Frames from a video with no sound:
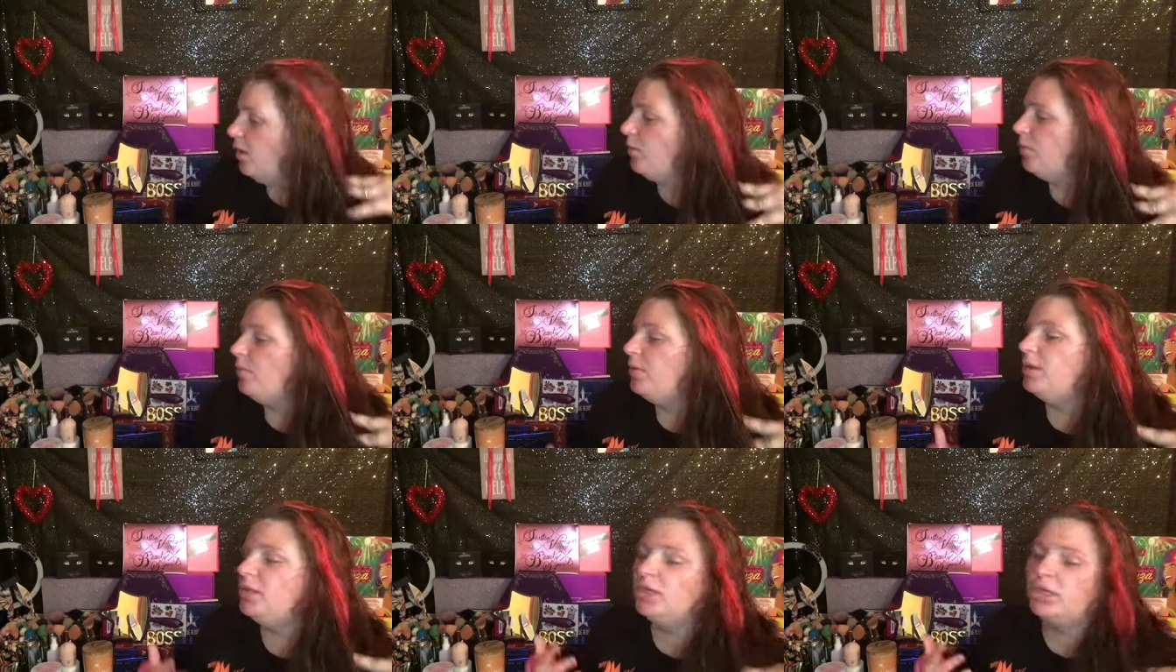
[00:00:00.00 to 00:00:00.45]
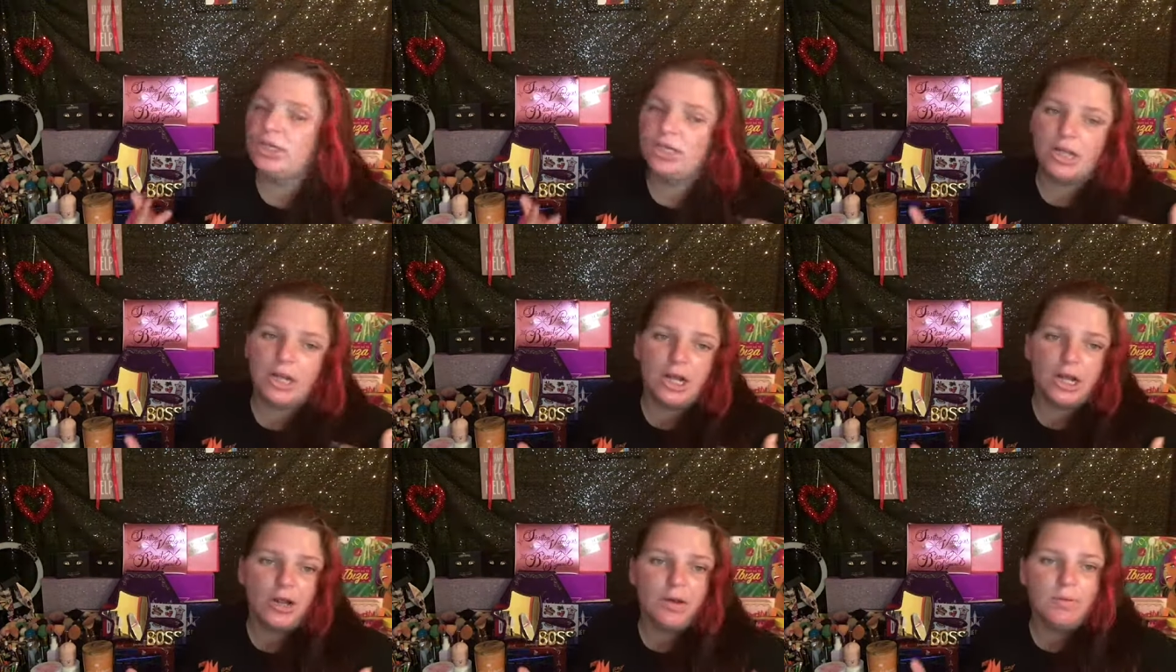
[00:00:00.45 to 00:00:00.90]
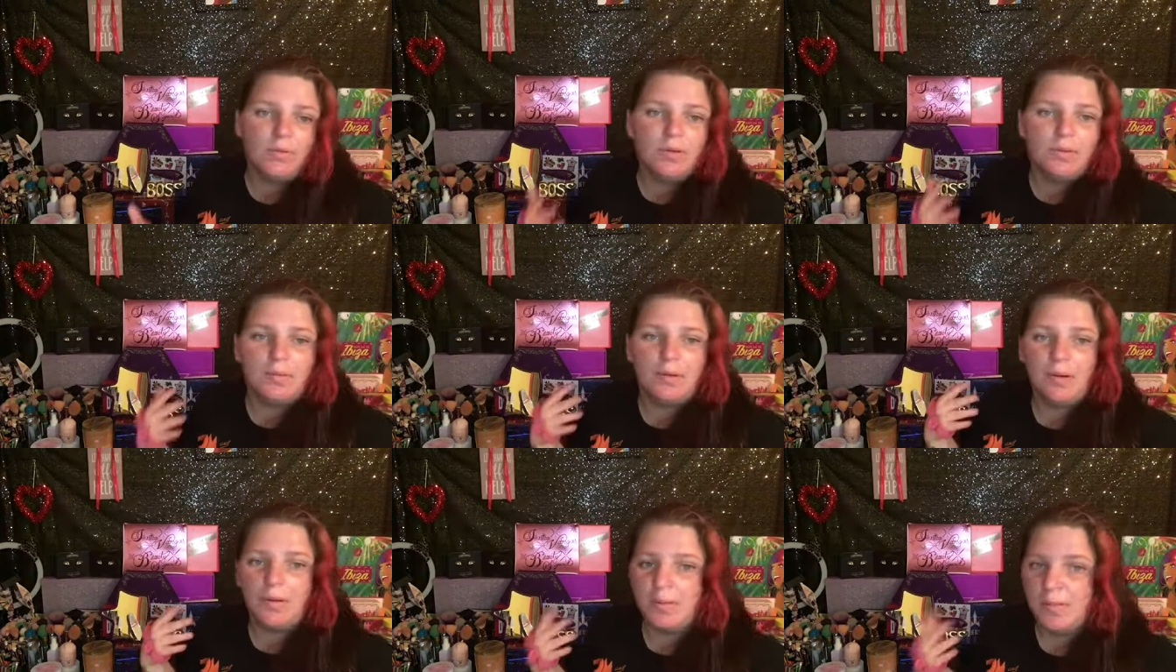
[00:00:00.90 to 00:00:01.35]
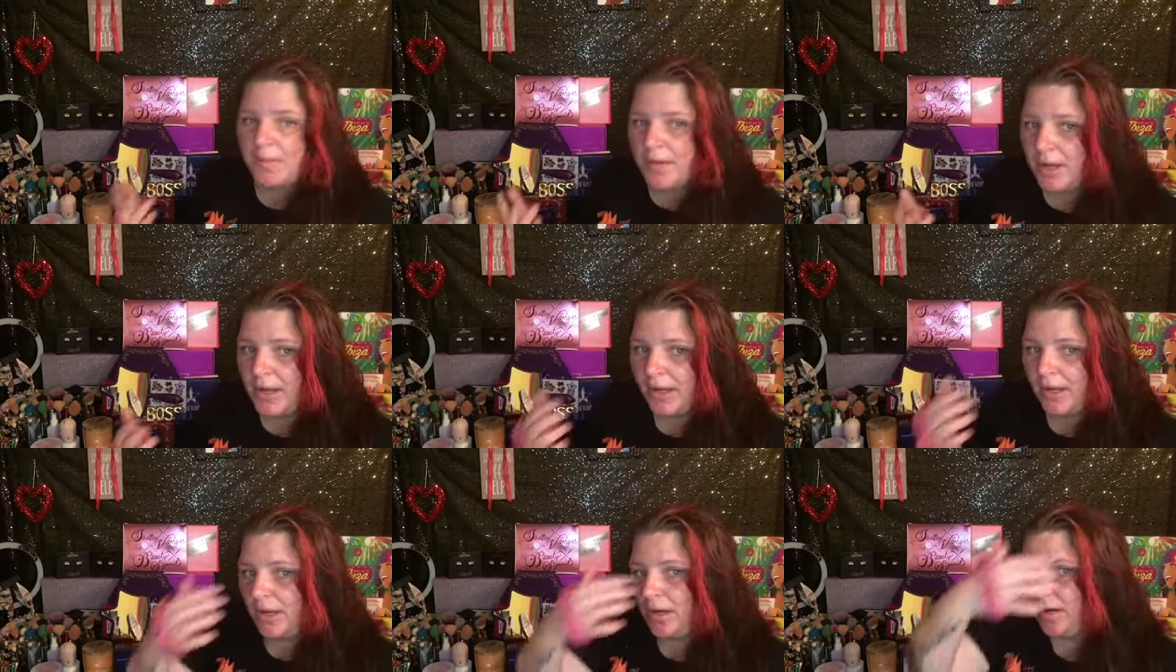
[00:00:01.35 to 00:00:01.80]
We share and we play with
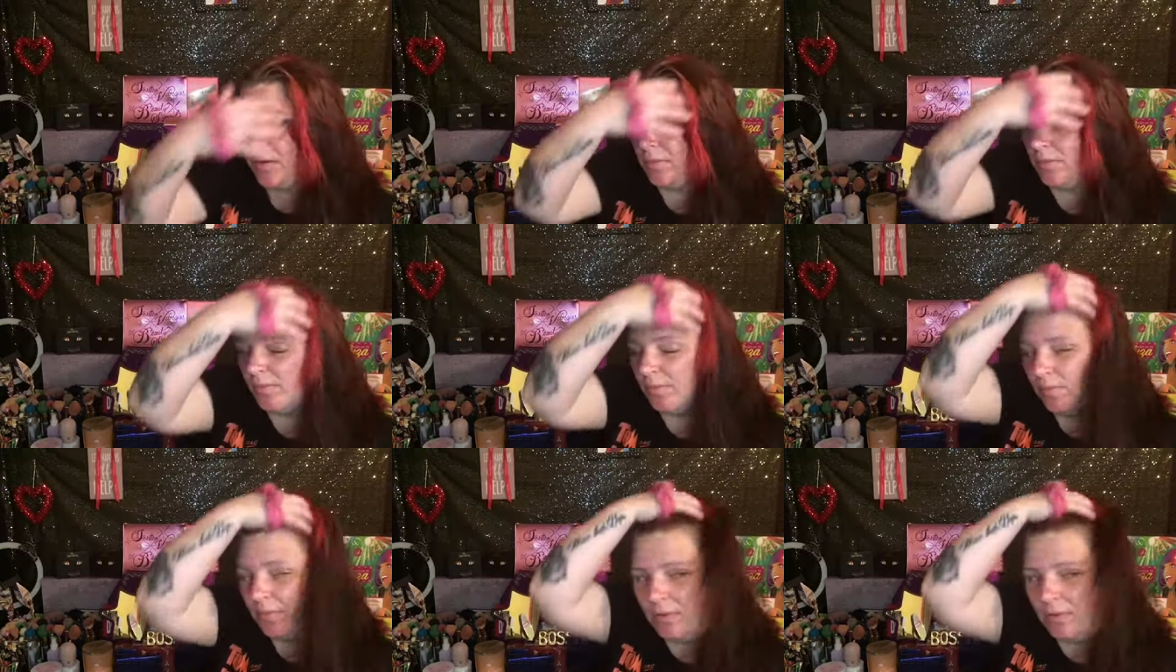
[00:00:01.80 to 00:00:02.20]
makeup.